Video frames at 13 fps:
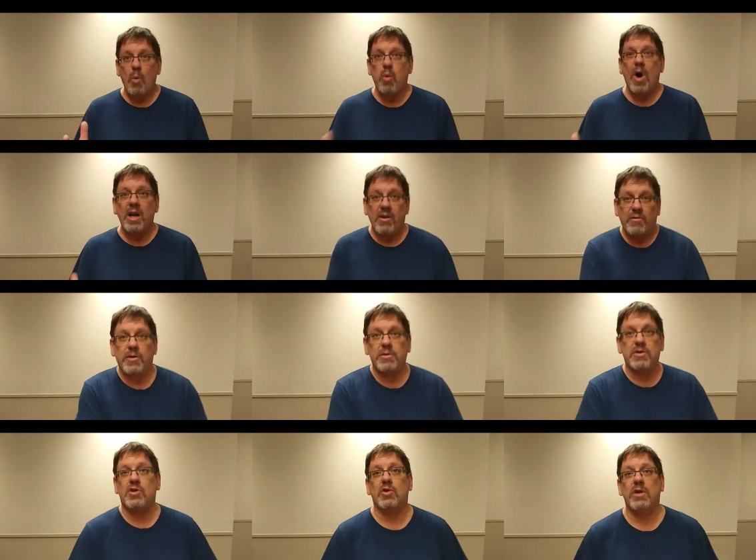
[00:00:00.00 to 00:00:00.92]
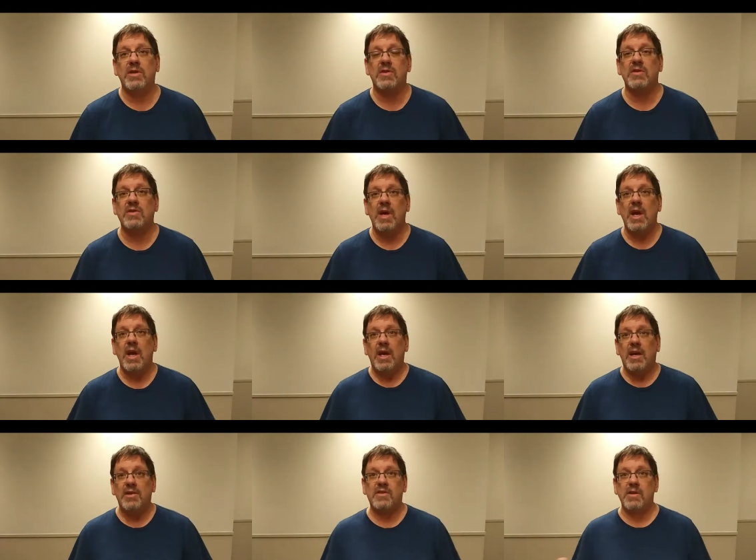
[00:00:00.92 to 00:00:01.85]
one of those choices,
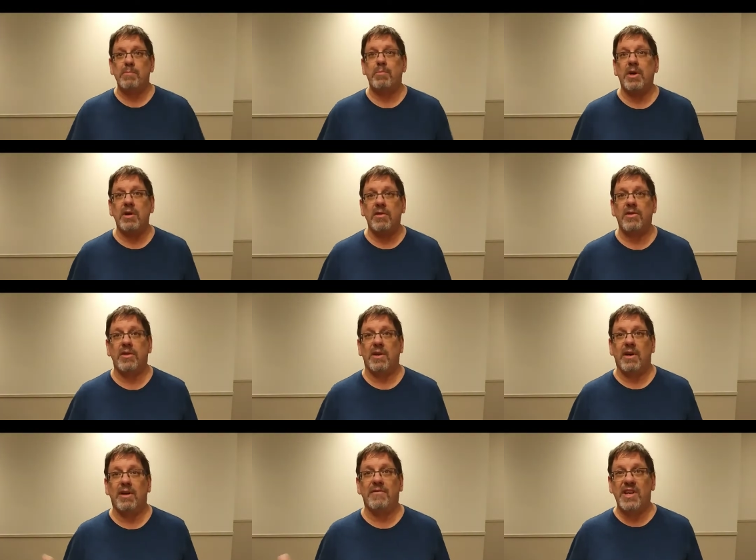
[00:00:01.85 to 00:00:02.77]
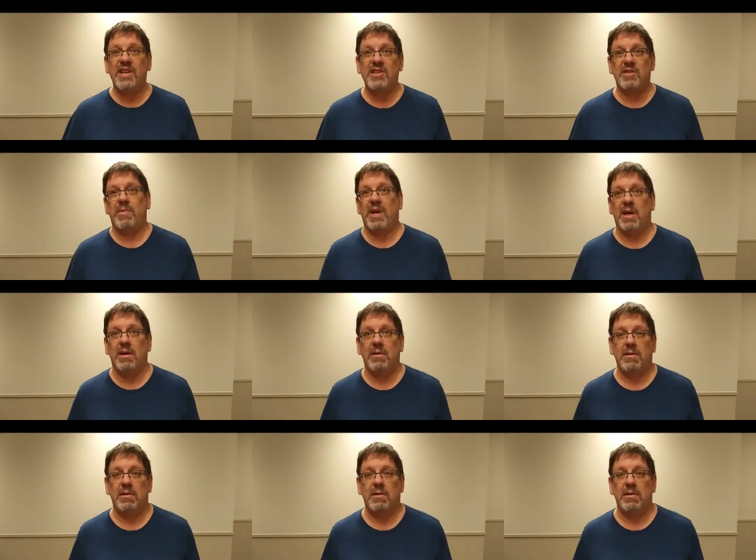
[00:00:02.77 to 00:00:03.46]
is the birth of Ishmael.